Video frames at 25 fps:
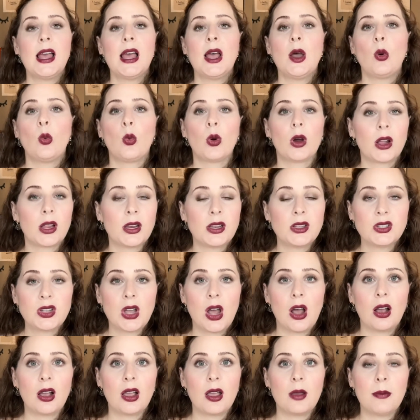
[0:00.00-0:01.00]
we're gonna
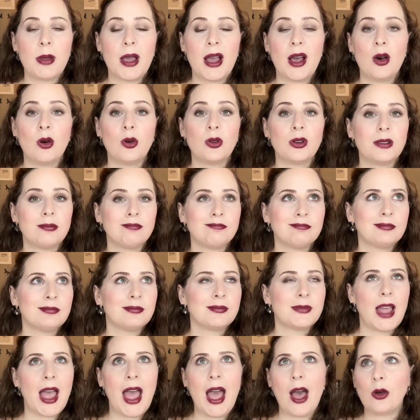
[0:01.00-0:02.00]
talk about
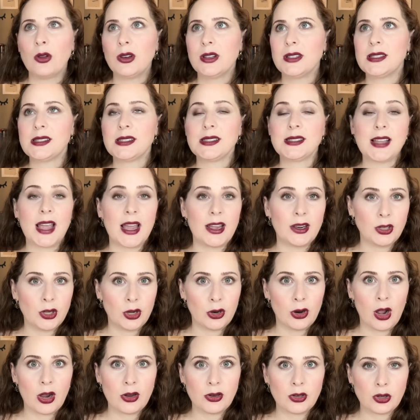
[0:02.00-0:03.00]
how to set
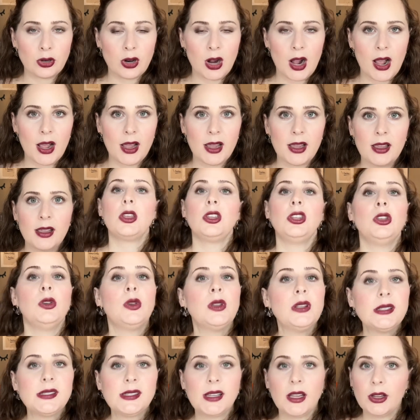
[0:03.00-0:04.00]
your under eye. You
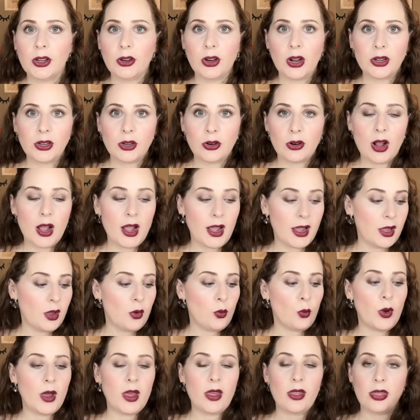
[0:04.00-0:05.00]
can set your under eye
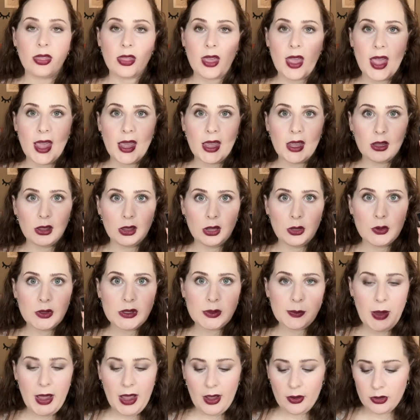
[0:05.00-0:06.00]
with a loose
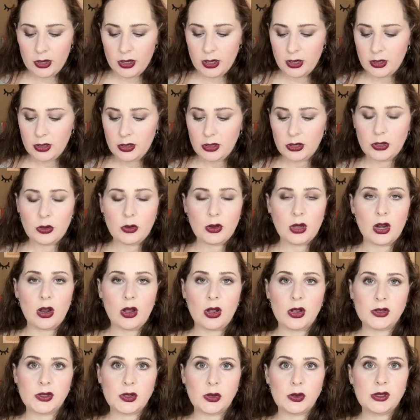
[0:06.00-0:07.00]
powder. You can
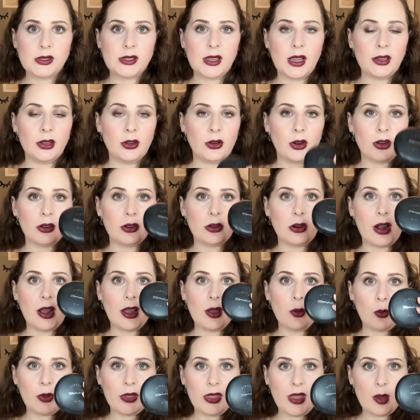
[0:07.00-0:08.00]
also set your under eye
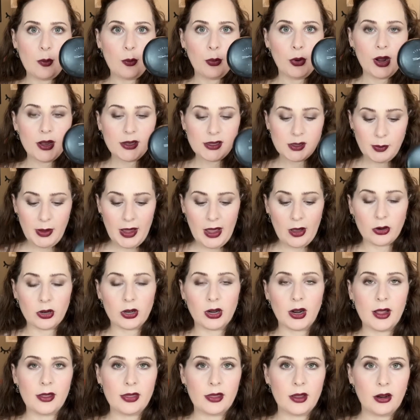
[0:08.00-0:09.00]
with a pressed powder,
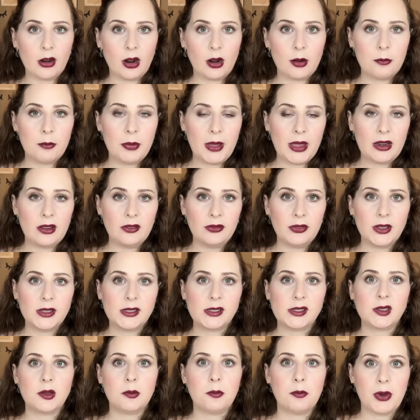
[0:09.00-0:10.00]
and there are benefits
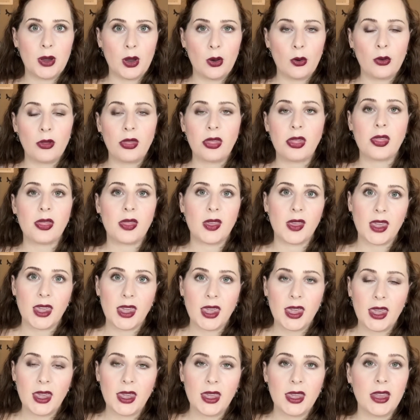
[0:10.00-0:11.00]
to both. The
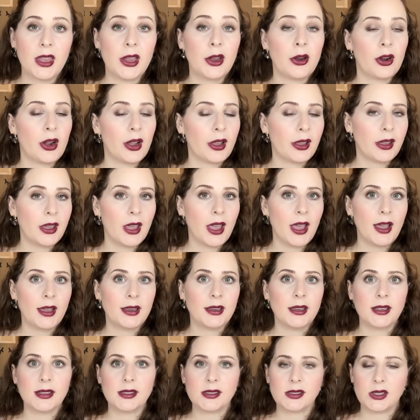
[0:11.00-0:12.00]
key here, again,
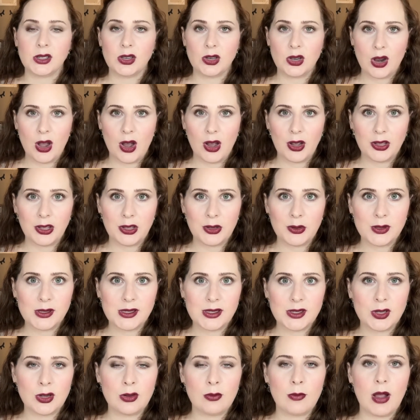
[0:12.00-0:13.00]
is to not use
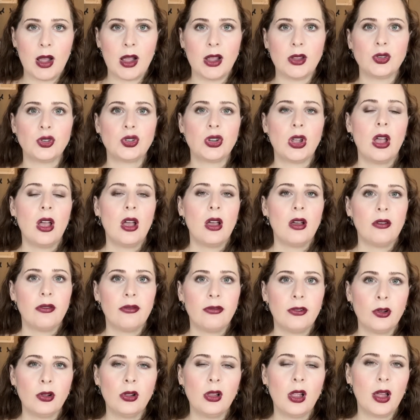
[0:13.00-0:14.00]
too much.
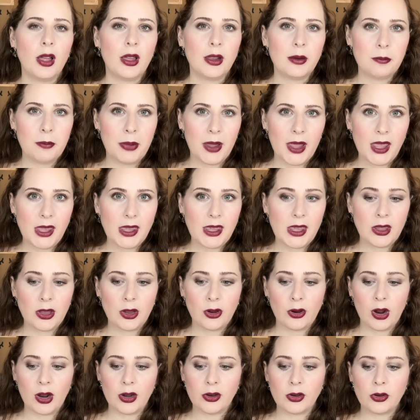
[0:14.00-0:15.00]
Full on baking
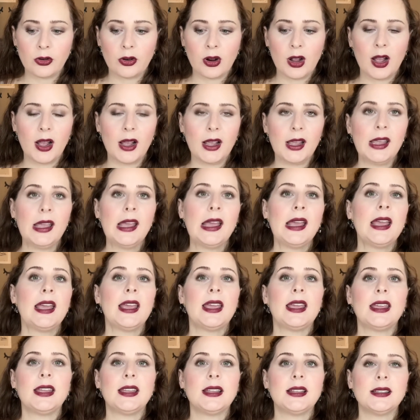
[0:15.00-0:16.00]
your under eye
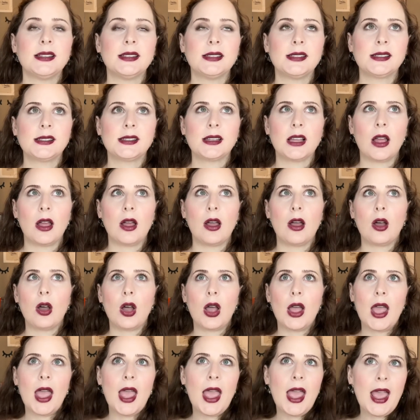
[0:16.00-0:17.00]
is
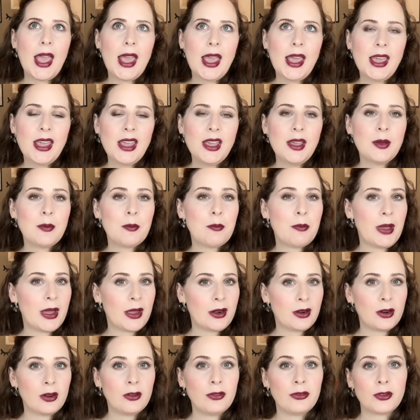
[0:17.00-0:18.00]

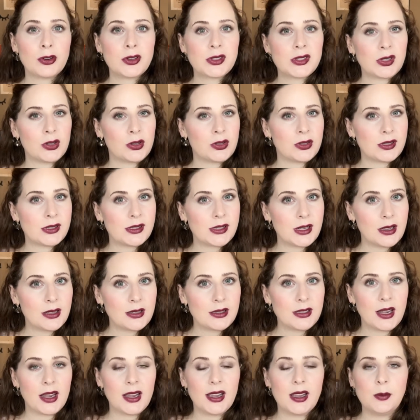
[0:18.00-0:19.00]
better for certain skin
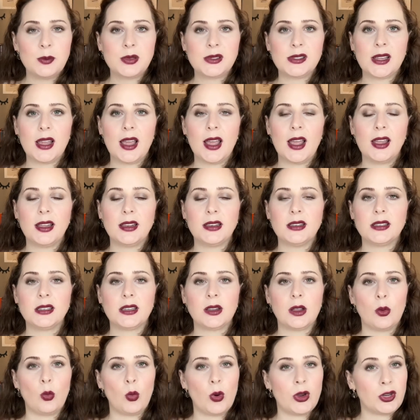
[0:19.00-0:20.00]
types and
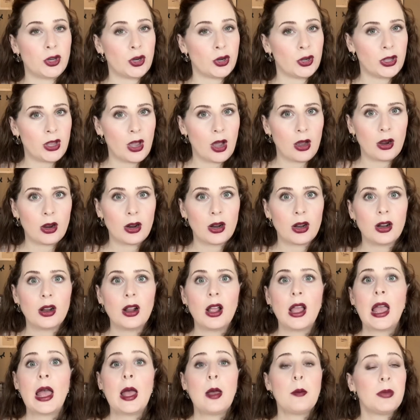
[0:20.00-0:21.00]
when you're younger,
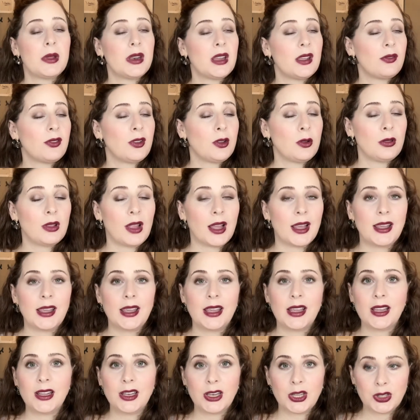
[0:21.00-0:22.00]
but if you like
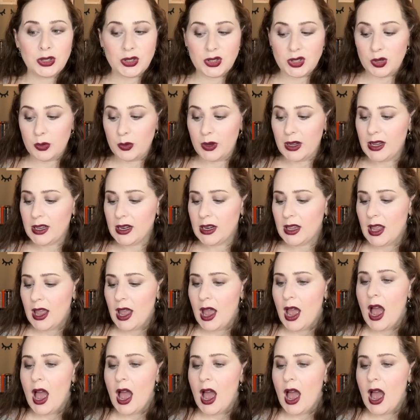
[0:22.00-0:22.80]
it, do it.